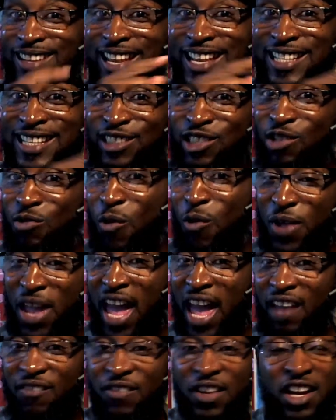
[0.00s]
So what we
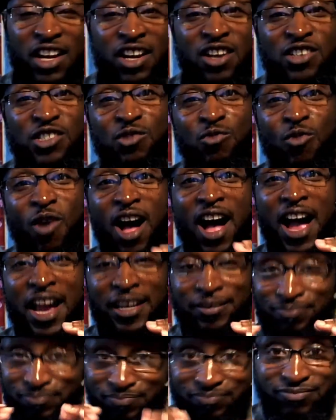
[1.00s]
have here is a wine.
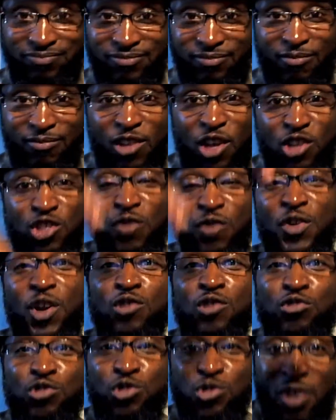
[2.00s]
So if we
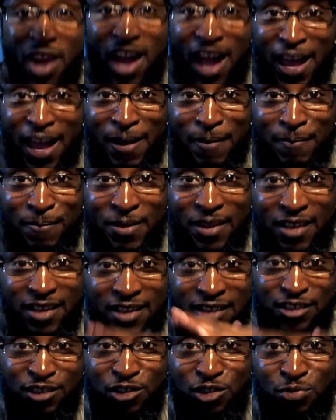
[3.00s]
go dry,
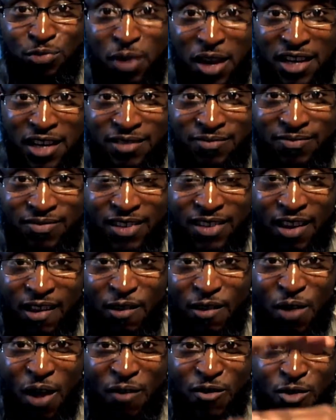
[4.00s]
sweet,
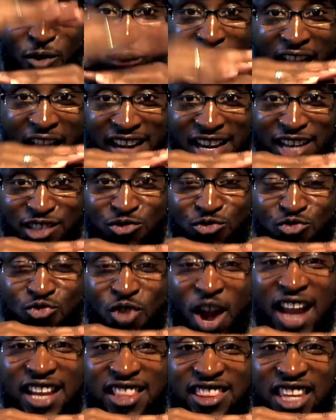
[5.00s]
we have a wine that's
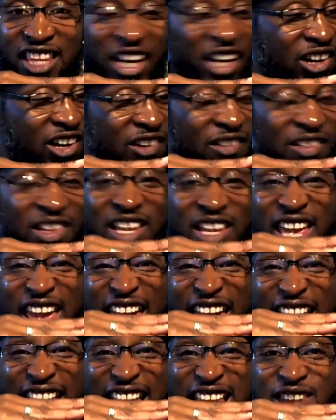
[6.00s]
right there
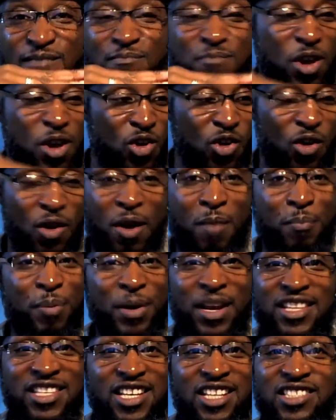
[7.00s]
in the middle, but
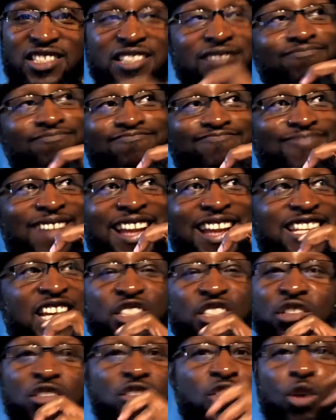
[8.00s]
it doesn't it
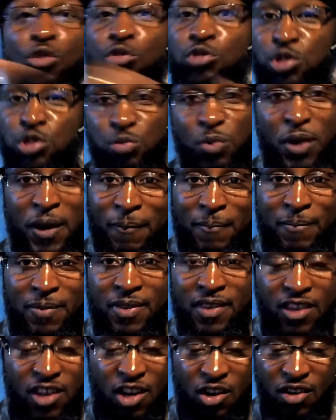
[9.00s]
doesn't go sweet.
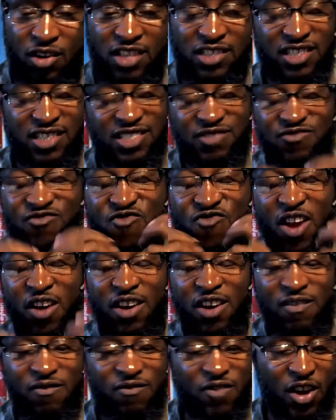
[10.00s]
You know, it's, it's
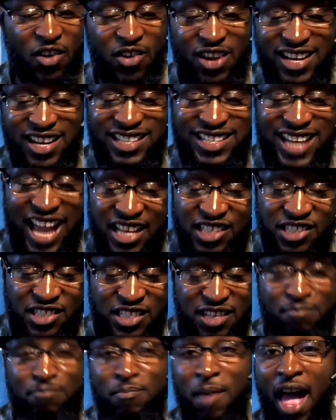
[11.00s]
very, very
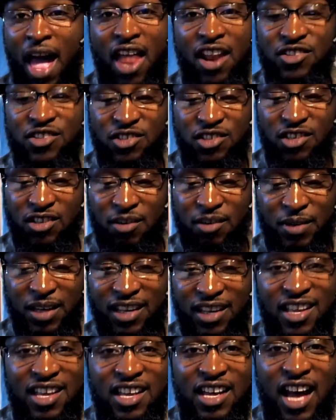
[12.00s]
nicely balanced. You know, I
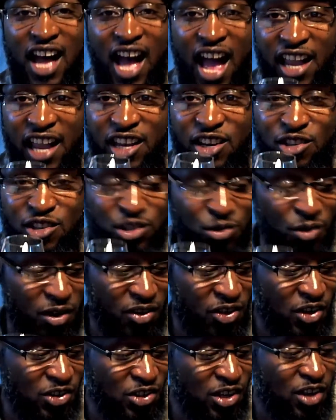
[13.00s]
mean, I can enjoy
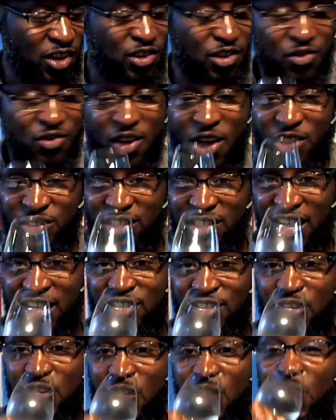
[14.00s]
this.
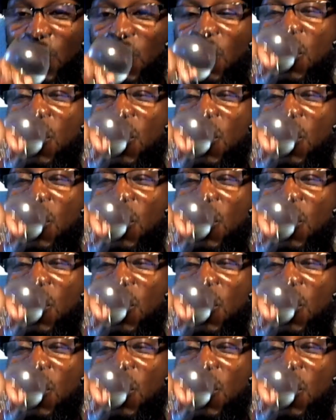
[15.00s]
2018.